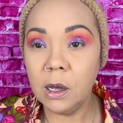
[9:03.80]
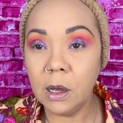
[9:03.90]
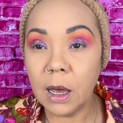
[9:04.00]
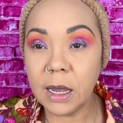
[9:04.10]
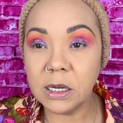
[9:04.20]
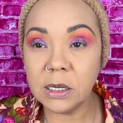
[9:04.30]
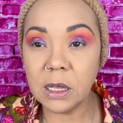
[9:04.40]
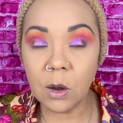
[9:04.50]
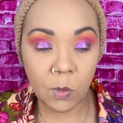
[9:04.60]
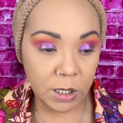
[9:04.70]
I just
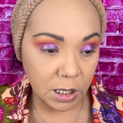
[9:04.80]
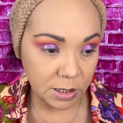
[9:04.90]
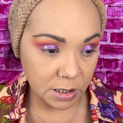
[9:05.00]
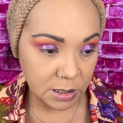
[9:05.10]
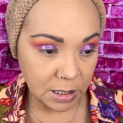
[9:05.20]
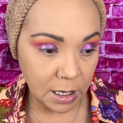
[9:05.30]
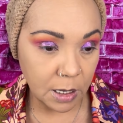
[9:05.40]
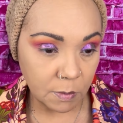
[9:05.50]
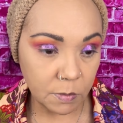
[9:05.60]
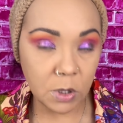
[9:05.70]
think we need to see,
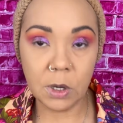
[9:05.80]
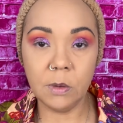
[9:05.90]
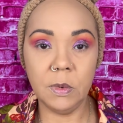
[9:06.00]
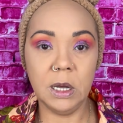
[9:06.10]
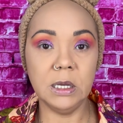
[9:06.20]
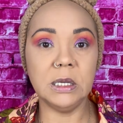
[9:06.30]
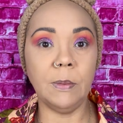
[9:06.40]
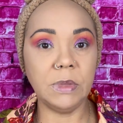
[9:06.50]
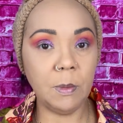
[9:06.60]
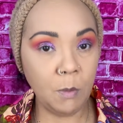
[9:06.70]
you know,
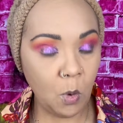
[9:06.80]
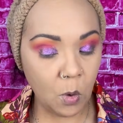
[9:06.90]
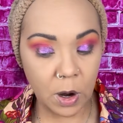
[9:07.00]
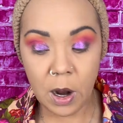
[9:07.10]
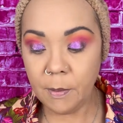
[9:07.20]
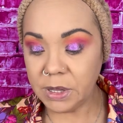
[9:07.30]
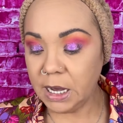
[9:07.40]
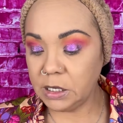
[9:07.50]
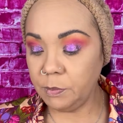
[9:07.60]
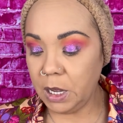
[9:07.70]
something more, but
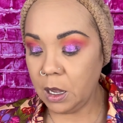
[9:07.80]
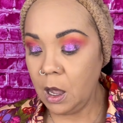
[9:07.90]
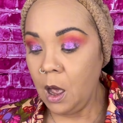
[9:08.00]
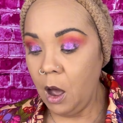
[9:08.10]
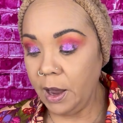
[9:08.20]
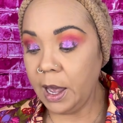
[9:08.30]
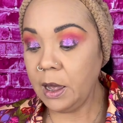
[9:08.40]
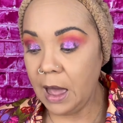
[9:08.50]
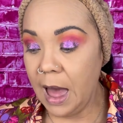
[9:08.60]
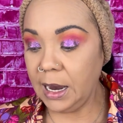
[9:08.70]
that's me. Okay,
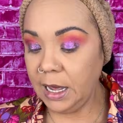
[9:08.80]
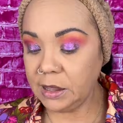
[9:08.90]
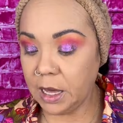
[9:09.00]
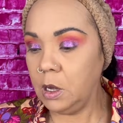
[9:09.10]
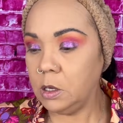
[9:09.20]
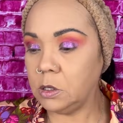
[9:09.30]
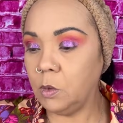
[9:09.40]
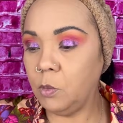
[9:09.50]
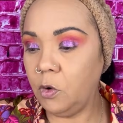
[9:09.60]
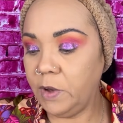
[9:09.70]
I like that. So
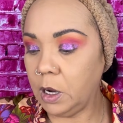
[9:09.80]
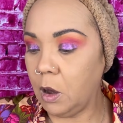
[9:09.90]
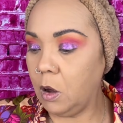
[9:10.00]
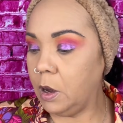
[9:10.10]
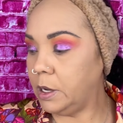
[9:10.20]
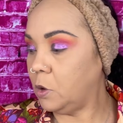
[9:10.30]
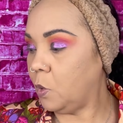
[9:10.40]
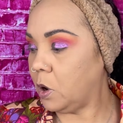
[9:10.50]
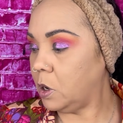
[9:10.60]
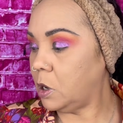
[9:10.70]
moving on, we're
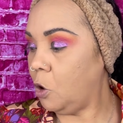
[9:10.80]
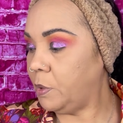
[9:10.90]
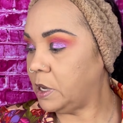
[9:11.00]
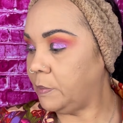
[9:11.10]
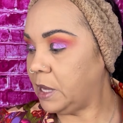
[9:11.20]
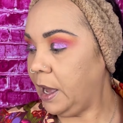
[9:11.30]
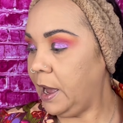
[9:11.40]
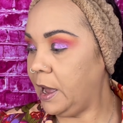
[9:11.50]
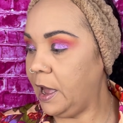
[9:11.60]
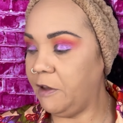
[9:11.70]
going to open up the Hey
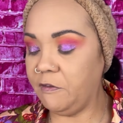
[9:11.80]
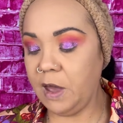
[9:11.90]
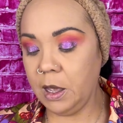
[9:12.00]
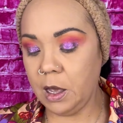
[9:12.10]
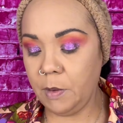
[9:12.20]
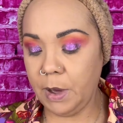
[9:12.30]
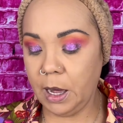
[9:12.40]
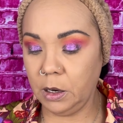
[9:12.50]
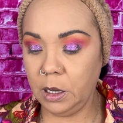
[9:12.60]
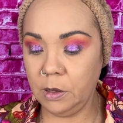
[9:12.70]
Hey Vacay
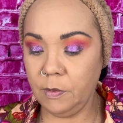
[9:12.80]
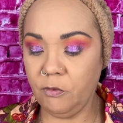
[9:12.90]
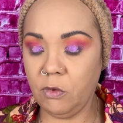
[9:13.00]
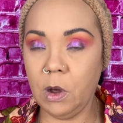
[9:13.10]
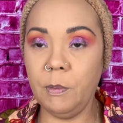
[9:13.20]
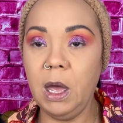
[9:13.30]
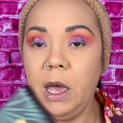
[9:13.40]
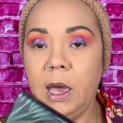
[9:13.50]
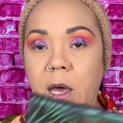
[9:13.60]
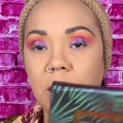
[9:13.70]
palette from
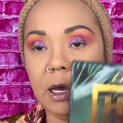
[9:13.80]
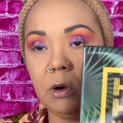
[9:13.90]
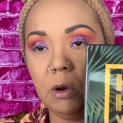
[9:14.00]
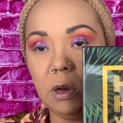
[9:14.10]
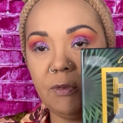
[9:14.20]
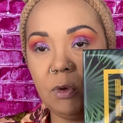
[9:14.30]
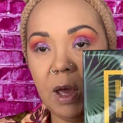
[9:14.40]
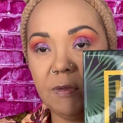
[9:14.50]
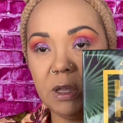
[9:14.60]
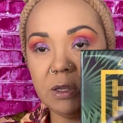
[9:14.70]
LA Girl if you have
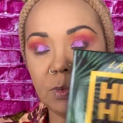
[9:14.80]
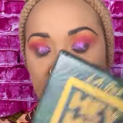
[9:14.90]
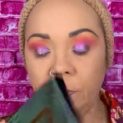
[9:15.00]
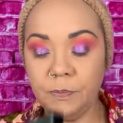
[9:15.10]
this one.